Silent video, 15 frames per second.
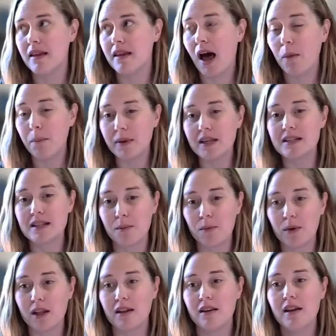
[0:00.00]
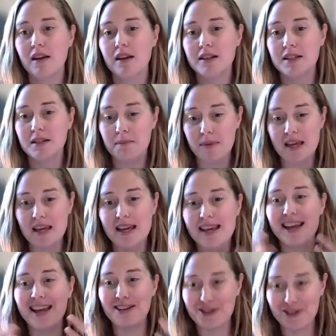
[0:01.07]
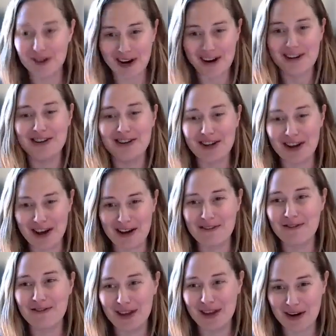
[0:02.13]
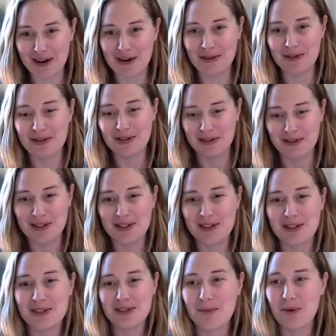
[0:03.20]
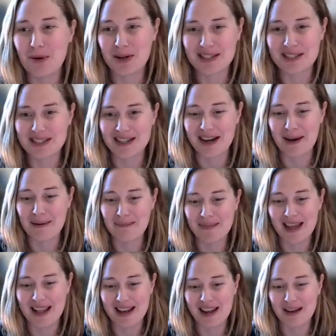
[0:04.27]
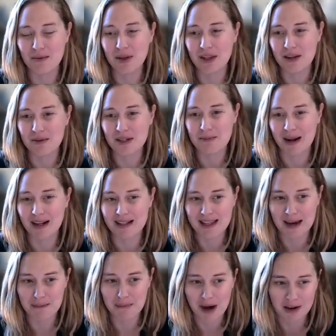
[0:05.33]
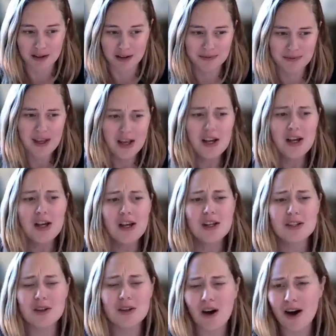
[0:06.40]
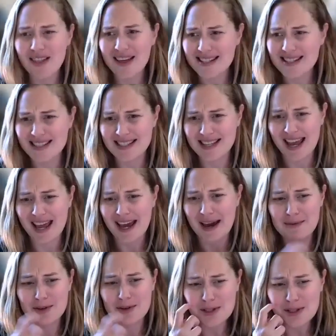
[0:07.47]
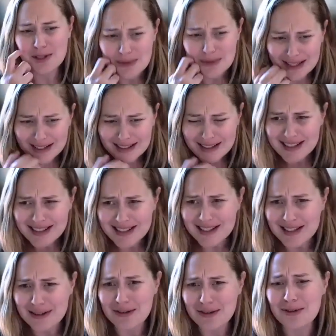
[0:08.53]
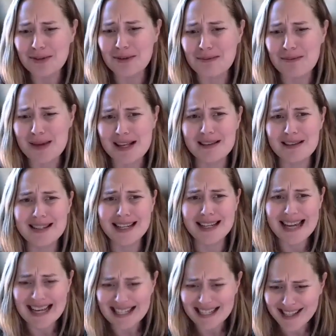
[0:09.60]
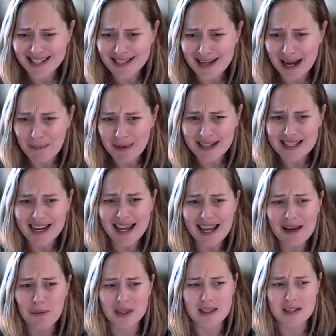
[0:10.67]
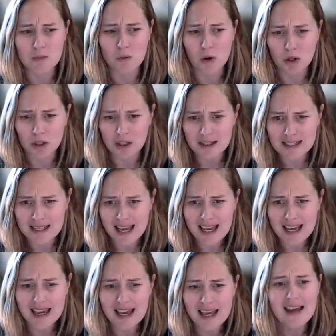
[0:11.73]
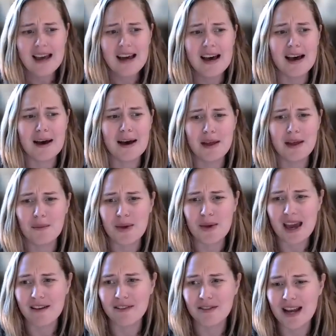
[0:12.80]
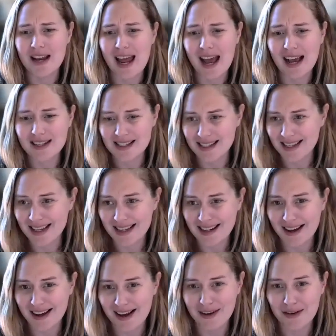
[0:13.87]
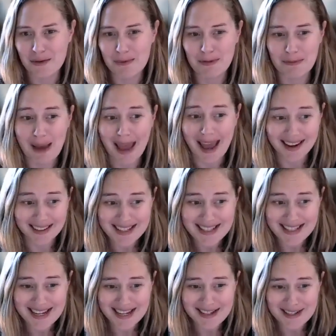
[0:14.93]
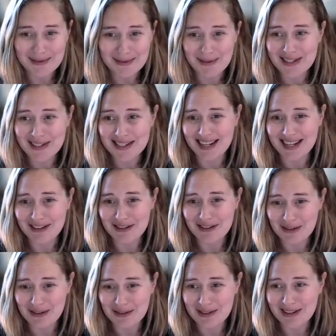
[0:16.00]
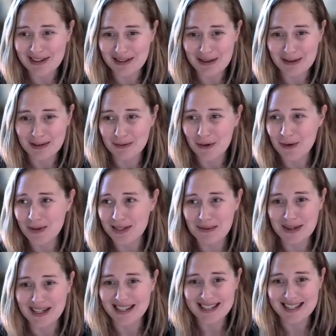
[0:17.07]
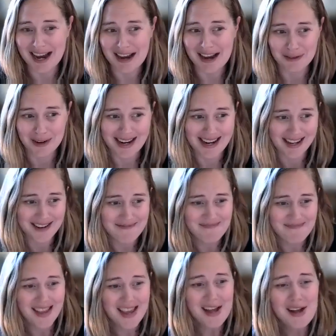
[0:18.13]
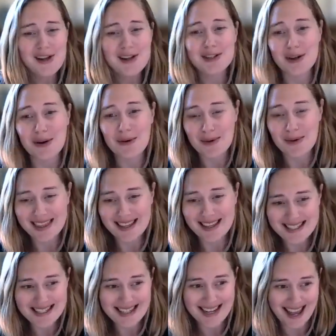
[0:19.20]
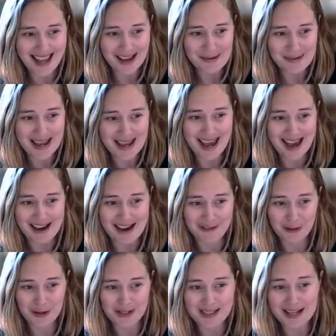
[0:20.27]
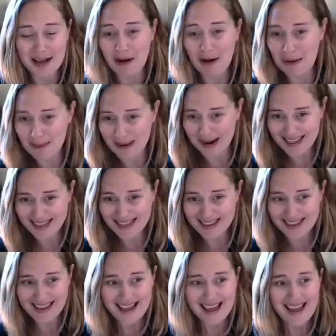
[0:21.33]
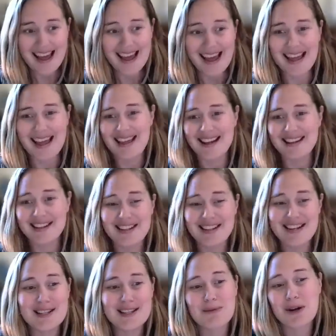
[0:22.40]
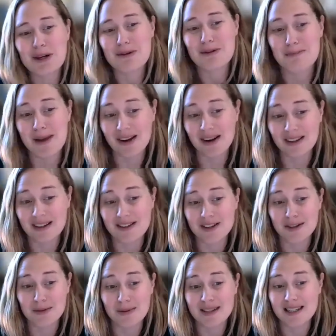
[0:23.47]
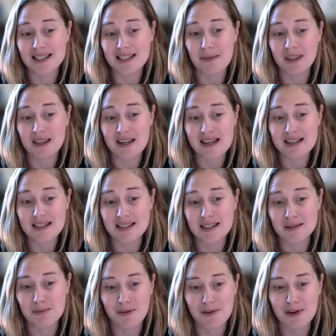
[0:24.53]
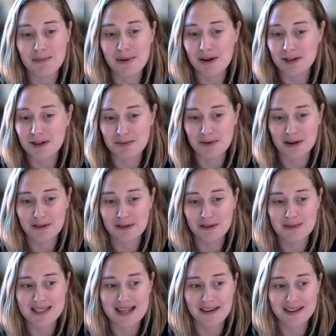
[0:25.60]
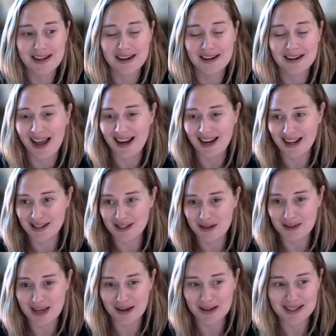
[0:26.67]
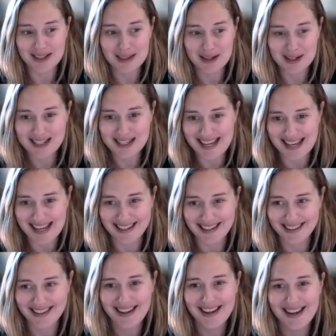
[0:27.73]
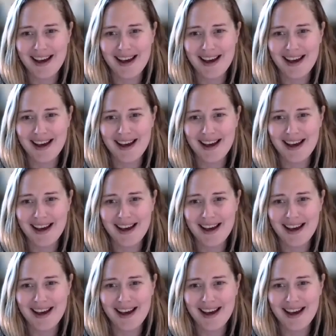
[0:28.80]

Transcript: helping someone to be in charge of their own services and supports and really respecting that model. So all that to say, I'm just thrilled to be digging into this topic today and what this role looks like. And we have an excellent group of panelists here. So I'm just going to introduce those folks and we're going to dive right in. So with us today, we have Christy Culbreath. And she has worked with Marylanders with disabilities since moving to Baltimore from South Carolina in 2013.